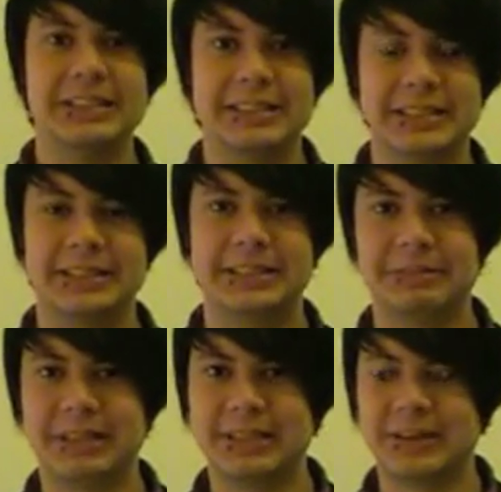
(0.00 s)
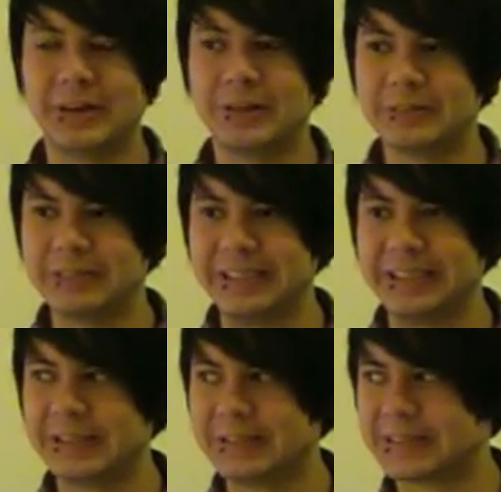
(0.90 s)
31 whole
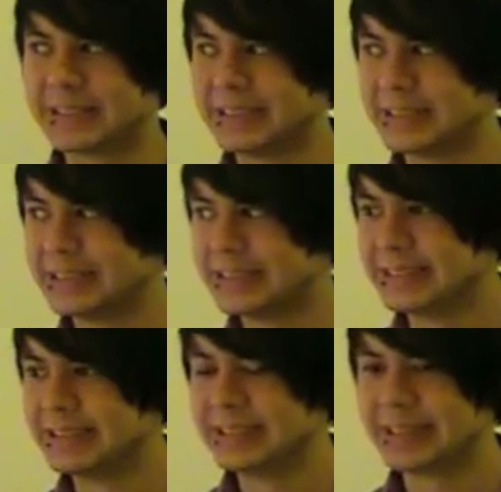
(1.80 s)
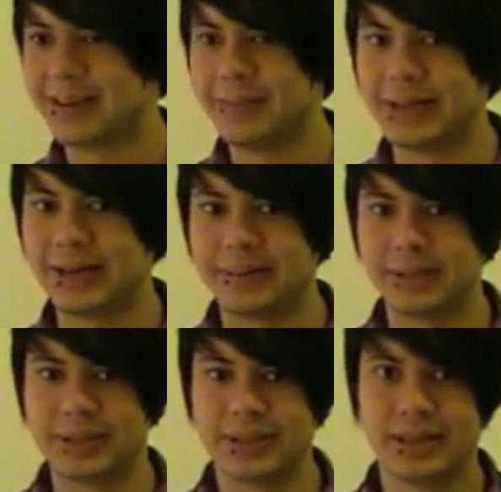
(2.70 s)
videos coming up.
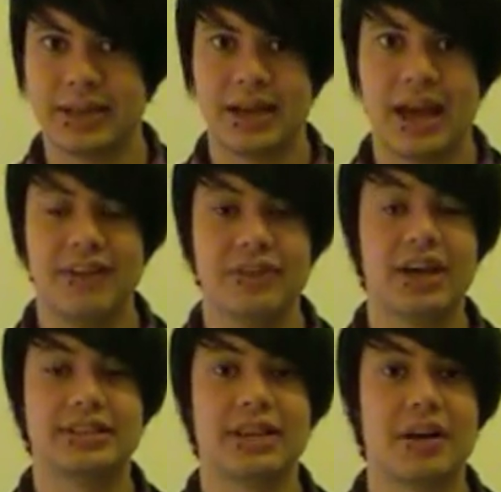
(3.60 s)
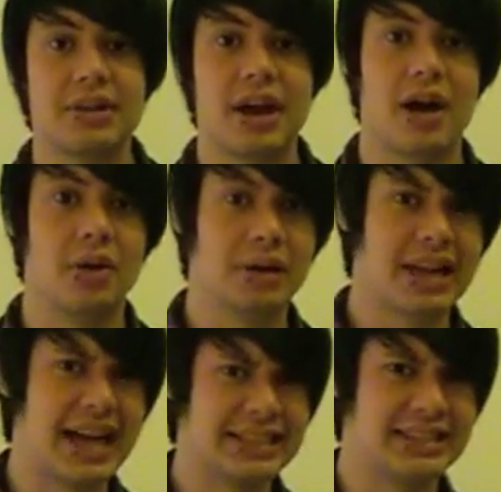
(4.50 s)
And if you guys don't know,
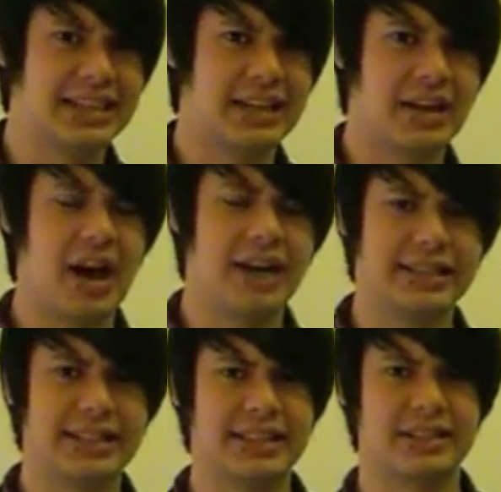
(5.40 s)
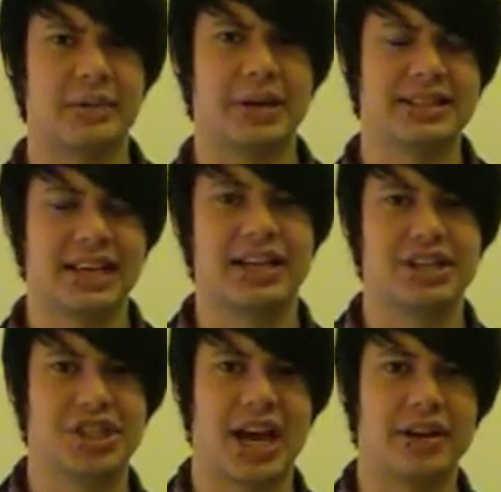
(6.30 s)
last year I did this on my
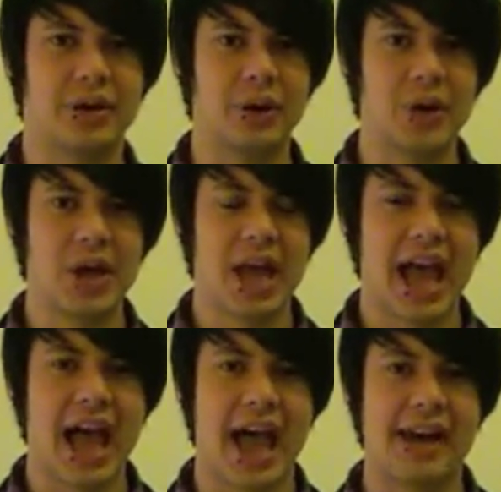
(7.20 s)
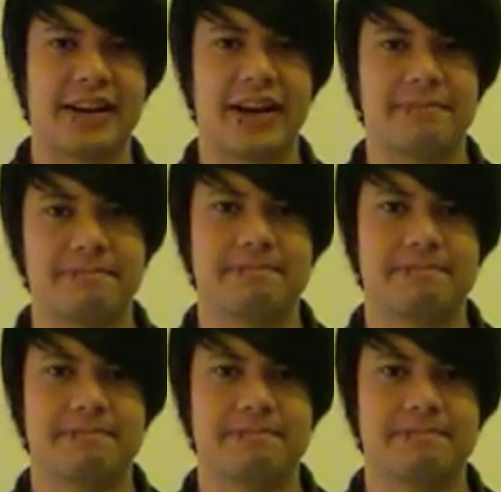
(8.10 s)
second channel, and I